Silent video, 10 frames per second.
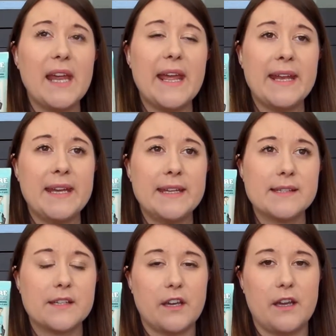It
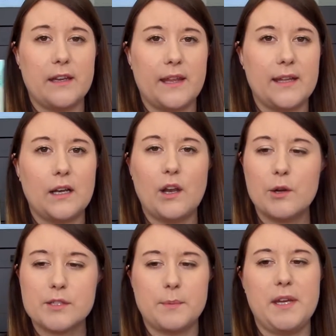is good. I think
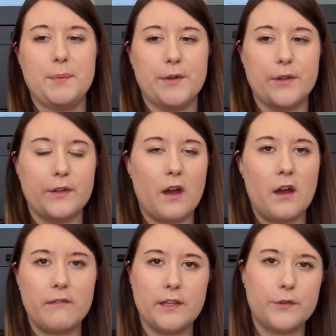loads of people
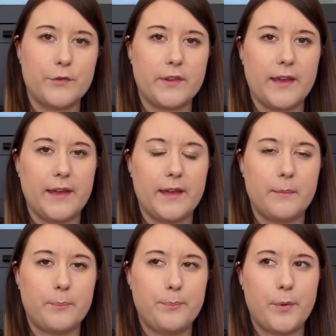are in love with it,
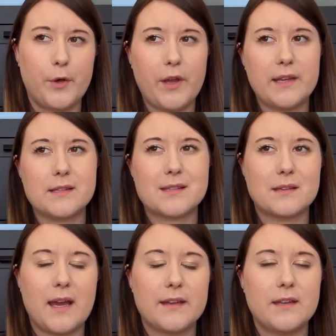but
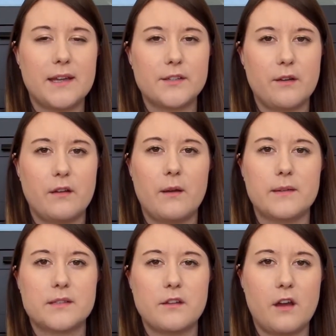it's, I don't know,
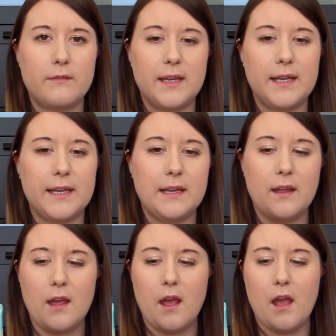it's not really
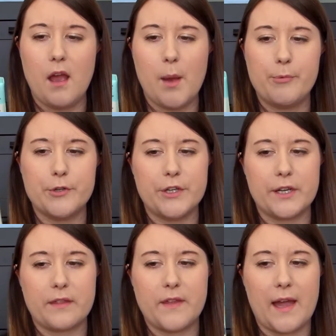a
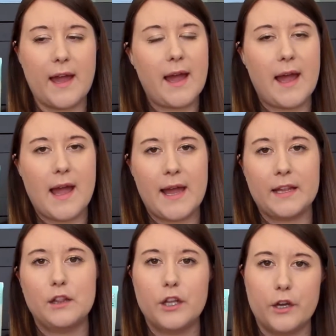product that
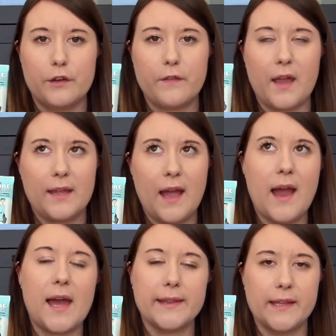I love. I
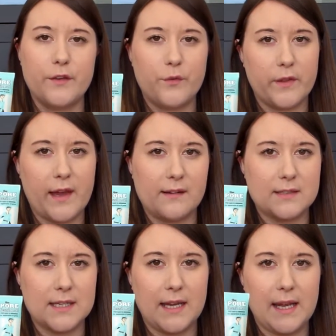can live
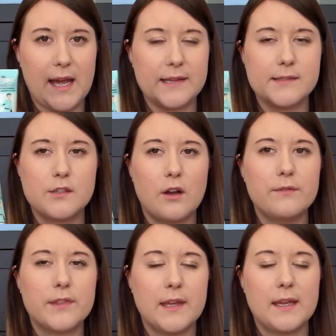without it. I
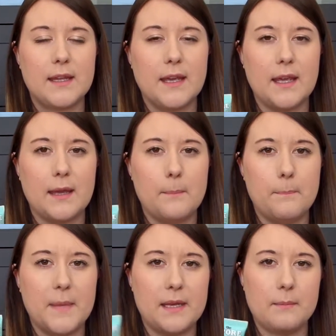don't think it
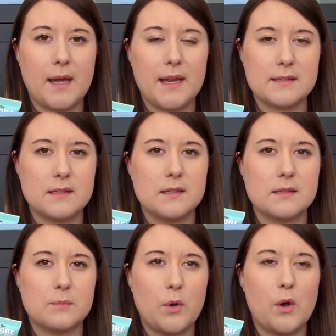
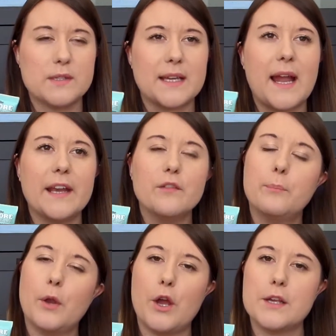minimises pores. It kind of
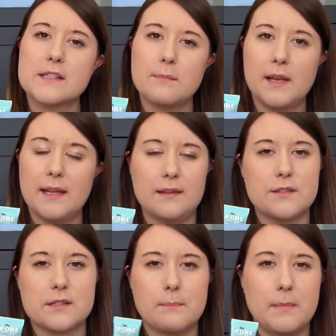blurs them a little,
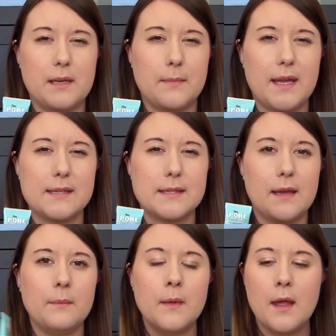it doesn't minimise
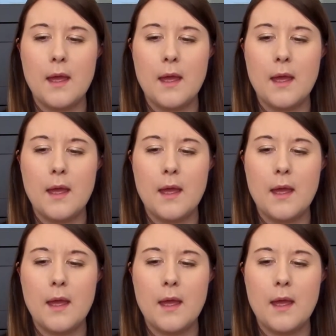them.